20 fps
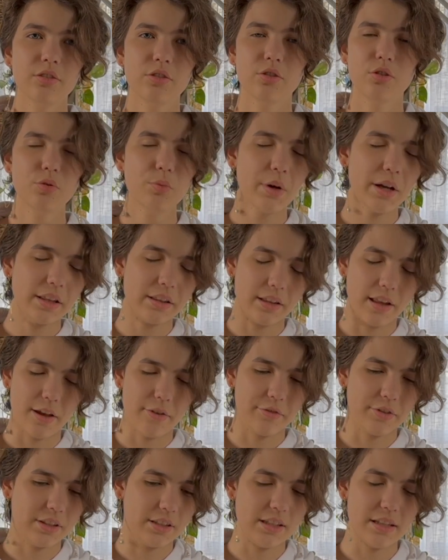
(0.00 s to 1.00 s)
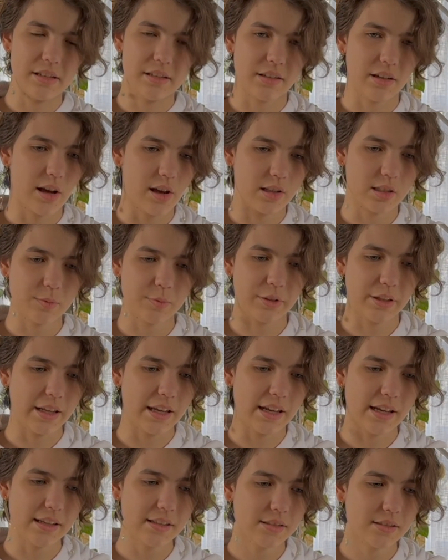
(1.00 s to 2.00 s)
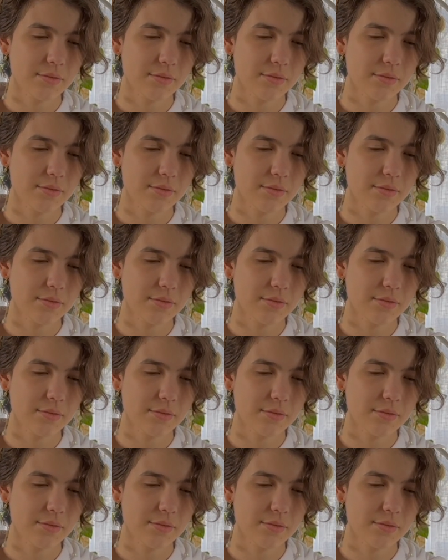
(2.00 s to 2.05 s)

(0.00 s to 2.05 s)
who I love and need to cosplay as